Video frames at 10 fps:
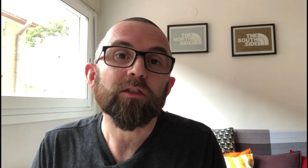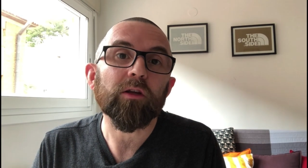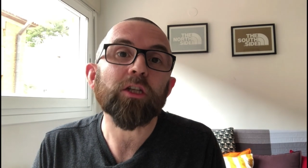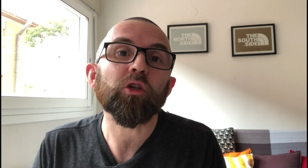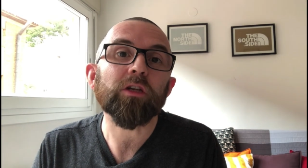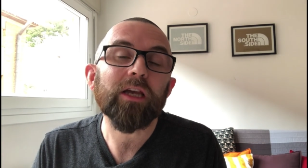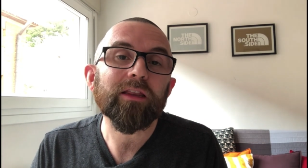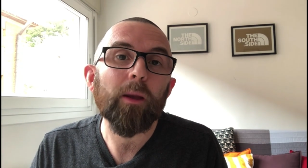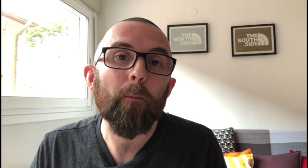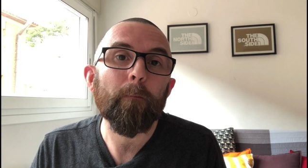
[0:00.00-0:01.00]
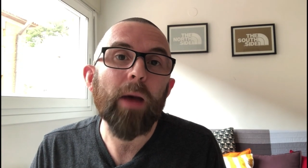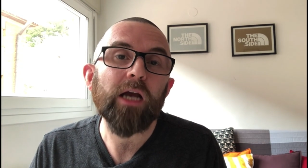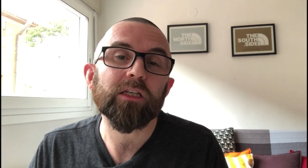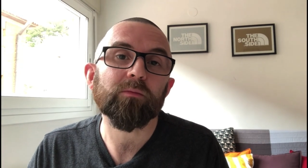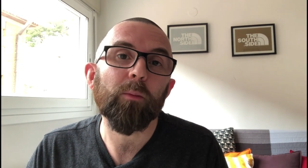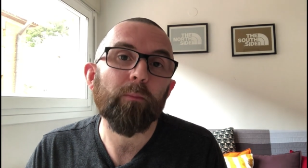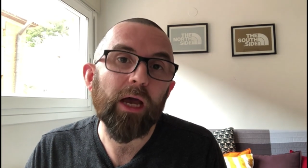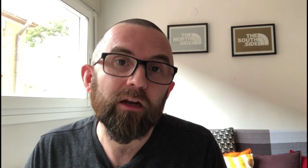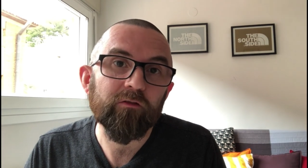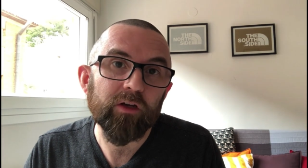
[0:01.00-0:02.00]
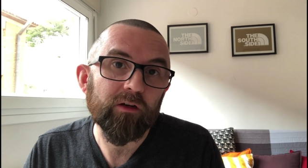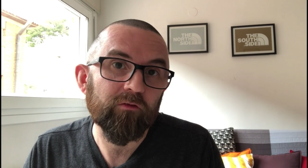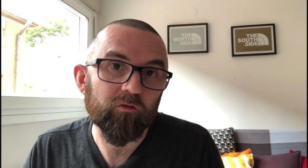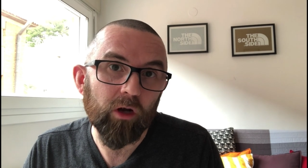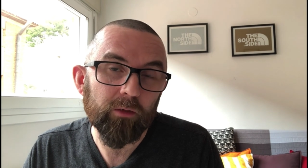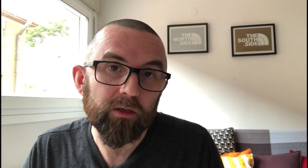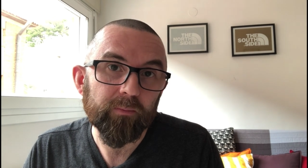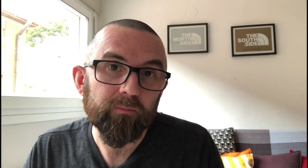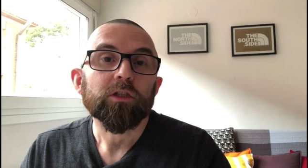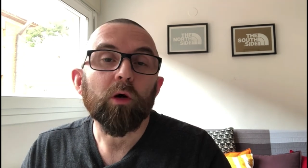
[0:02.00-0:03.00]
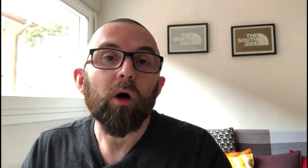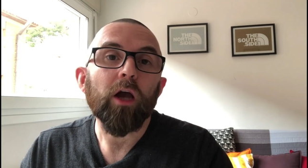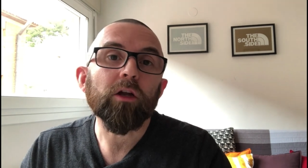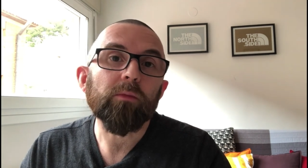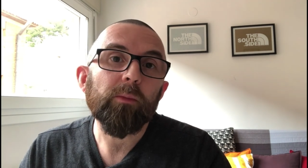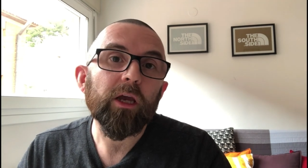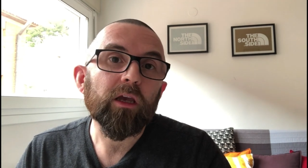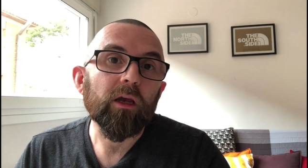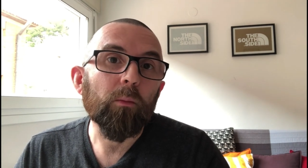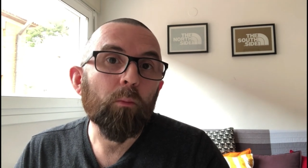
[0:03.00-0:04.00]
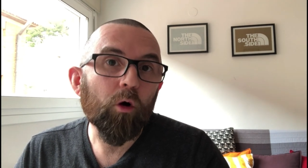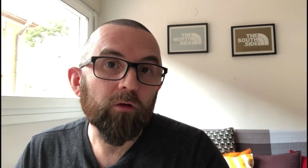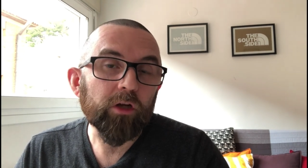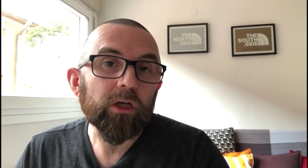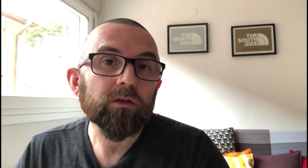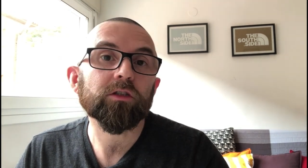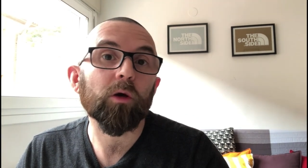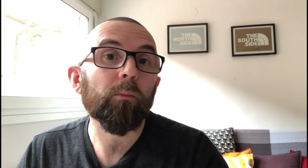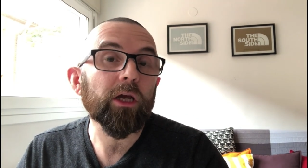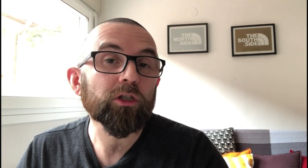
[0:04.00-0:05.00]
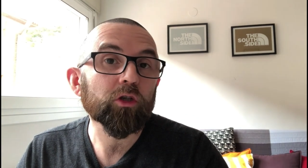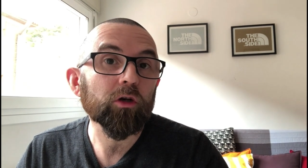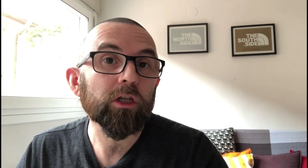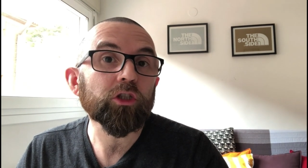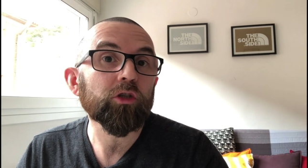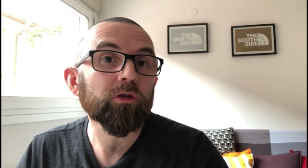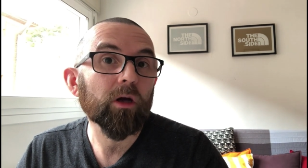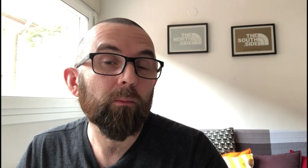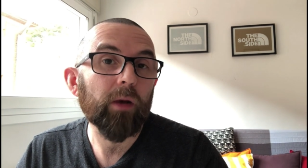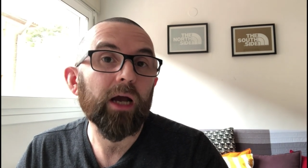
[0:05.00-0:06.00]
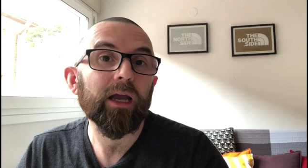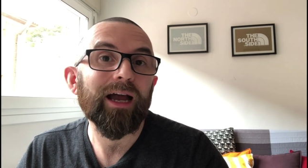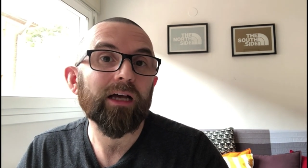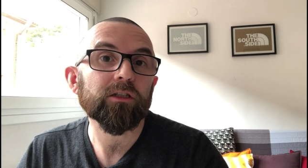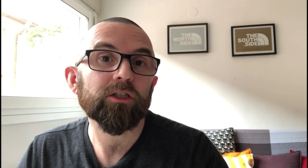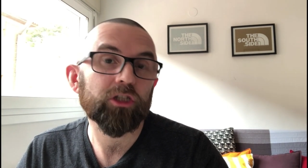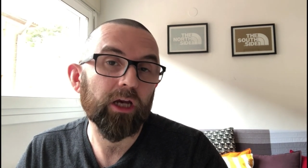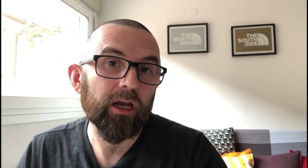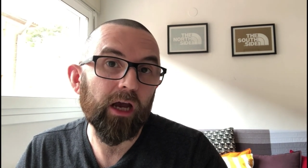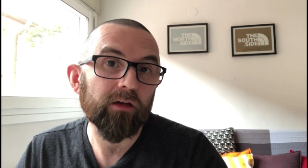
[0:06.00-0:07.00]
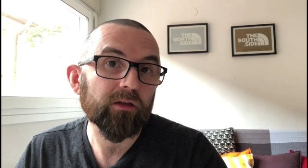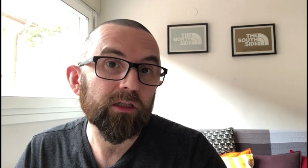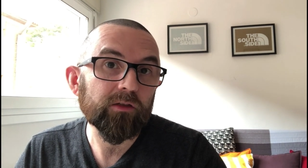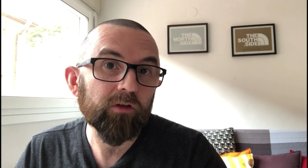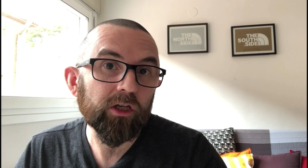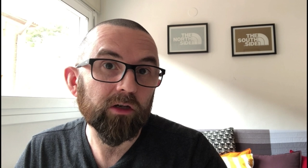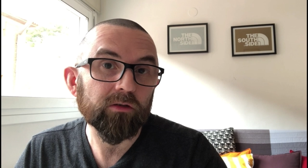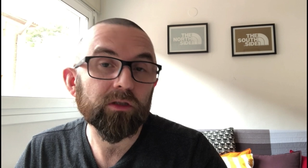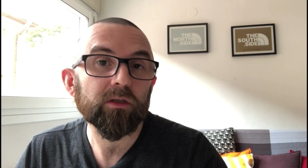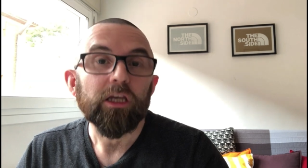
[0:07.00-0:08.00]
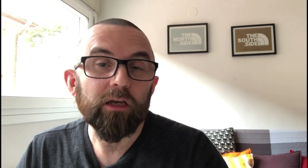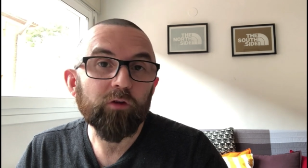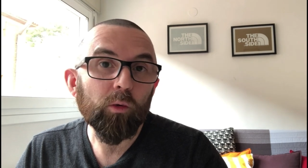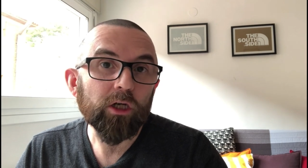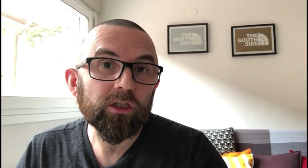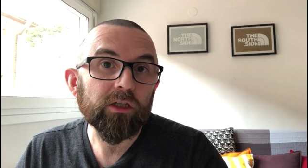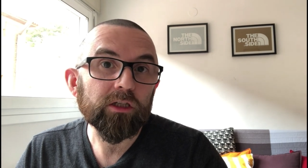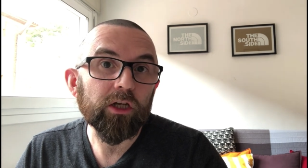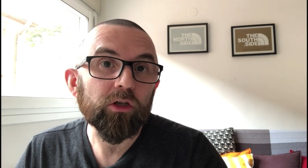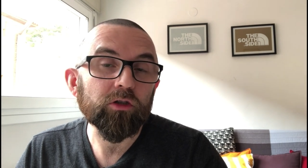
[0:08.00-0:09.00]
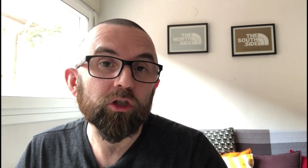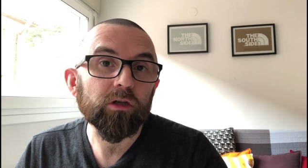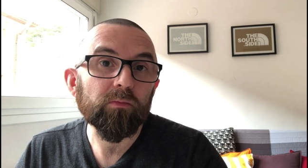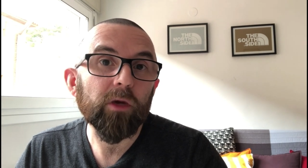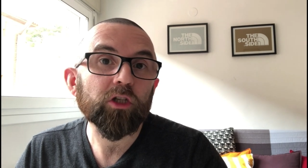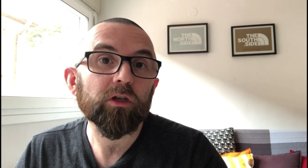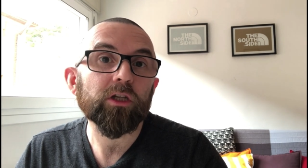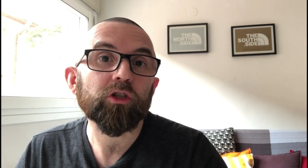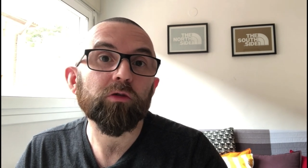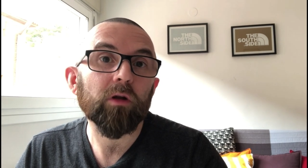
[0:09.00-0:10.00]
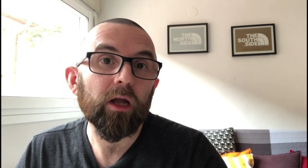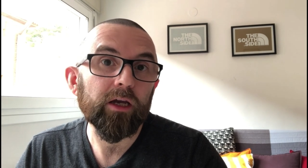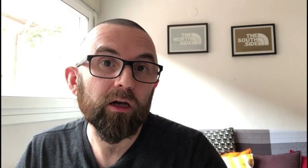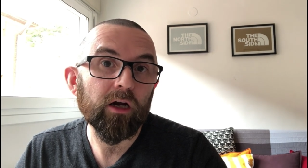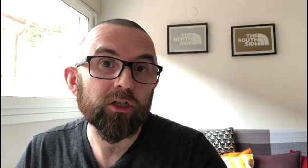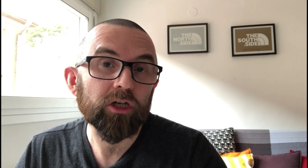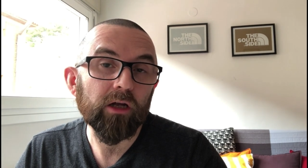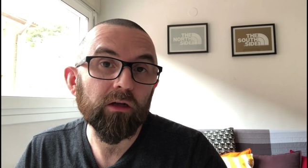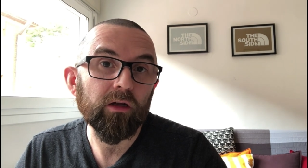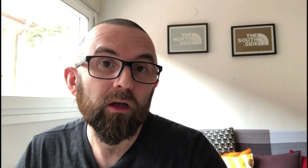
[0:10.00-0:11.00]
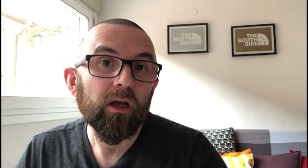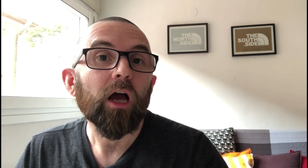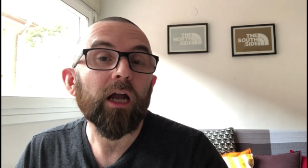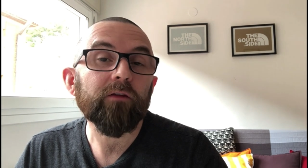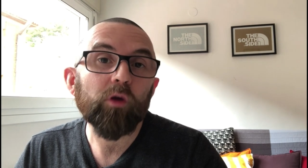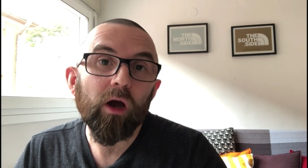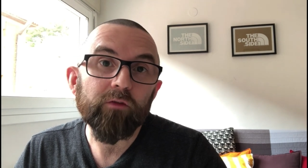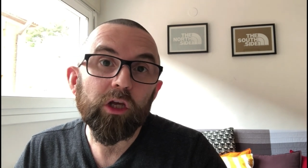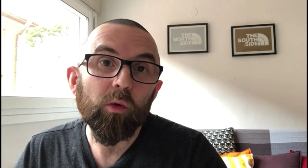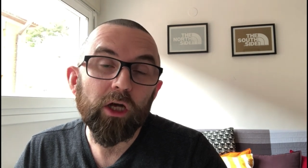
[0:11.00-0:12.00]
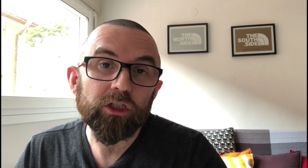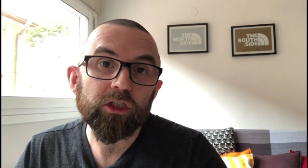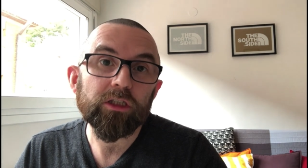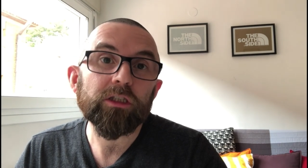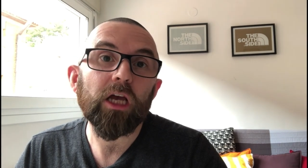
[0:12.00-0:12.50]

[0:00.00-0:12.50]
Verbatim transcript: so that you can get the maximum benefit from it. So, I'm going to be making more videos, so make sure that you come back and check out these videos. If you're watching this on YouTube, make sure that you like our channel. And if you have any questions,